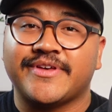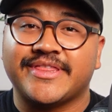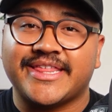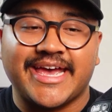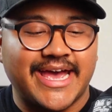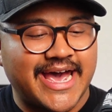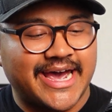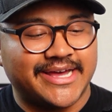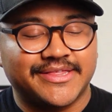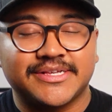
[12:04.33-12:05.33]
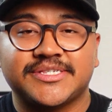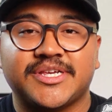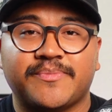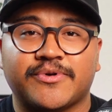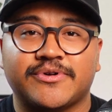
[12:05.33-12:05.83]
they had the
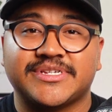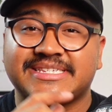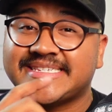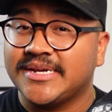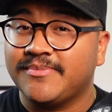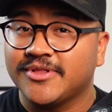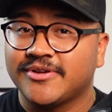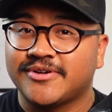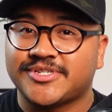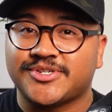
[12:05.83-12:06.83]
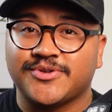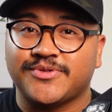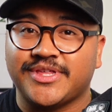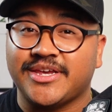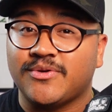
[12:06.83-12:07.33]
zippers similar to
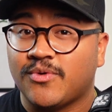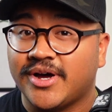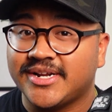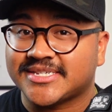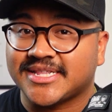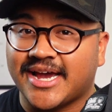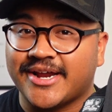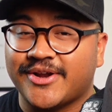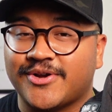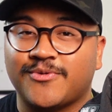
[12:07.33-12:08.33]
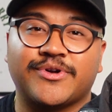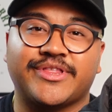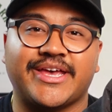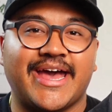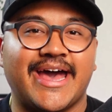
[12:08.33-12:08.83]
the What a Slider, where
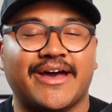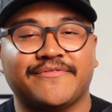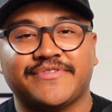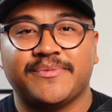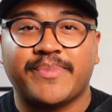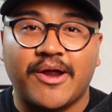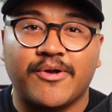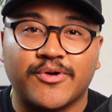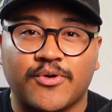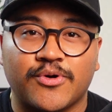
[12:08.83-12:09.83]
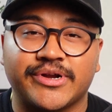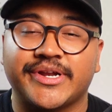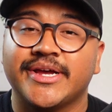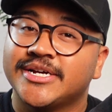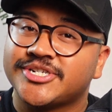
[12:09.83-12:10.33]
they have the
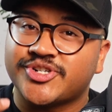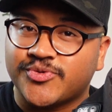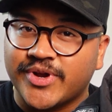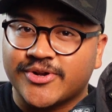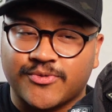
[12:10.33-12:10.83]
paracord shrink